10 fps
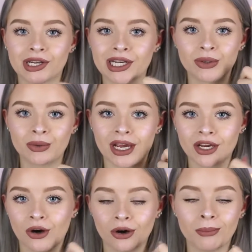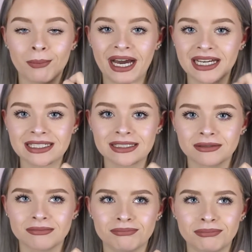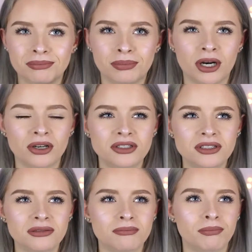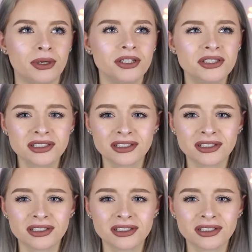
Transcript: on a little like cotton bud, pud, bud?